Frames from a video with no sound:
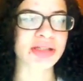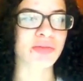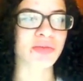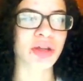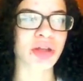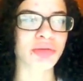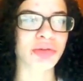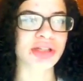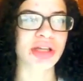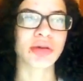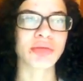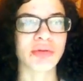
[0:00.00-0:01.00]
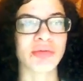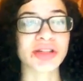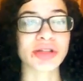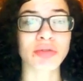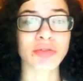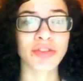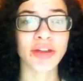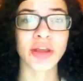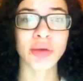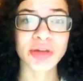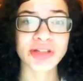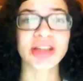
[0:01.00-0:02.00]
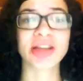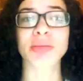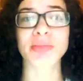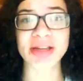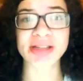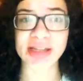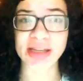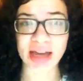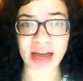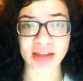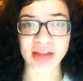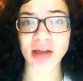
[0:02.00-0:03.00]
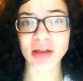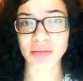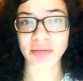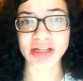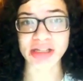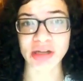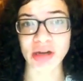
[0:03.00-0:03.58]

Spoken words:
if you feel like you want to say you're one race, or if you feel like you want to say you're mixed and not the other race,